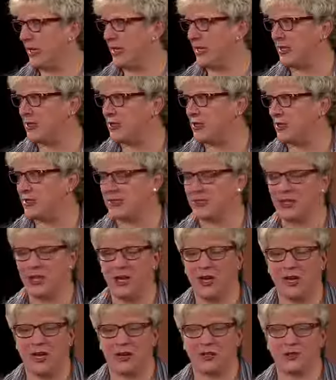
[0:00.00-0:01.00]
And it just,
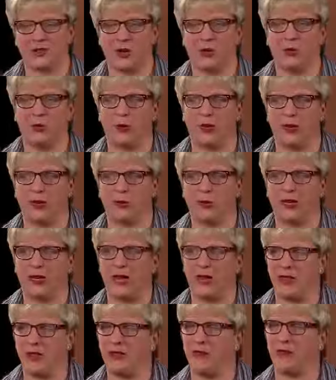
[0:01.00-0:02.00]
so we, but
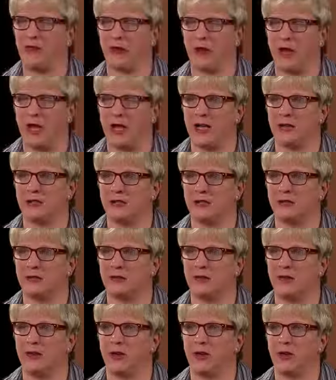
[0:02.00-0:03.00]
I think for
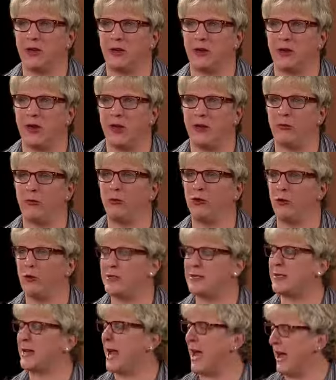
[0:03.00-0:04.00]
us, for, and the
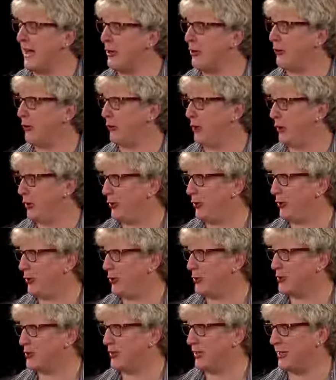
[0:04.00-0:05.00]
reason I go to theater
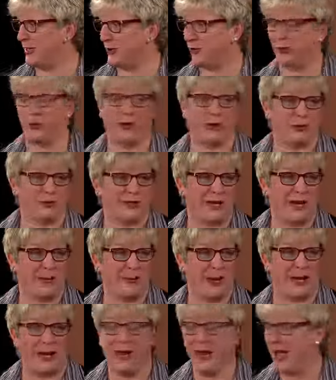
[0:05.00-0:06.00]
mostly is for
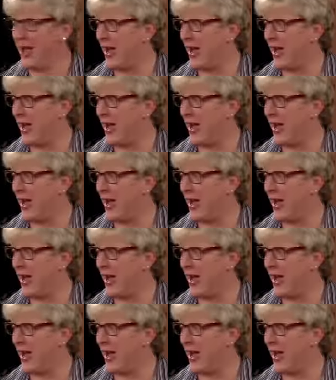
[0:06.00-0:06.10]
entertainment.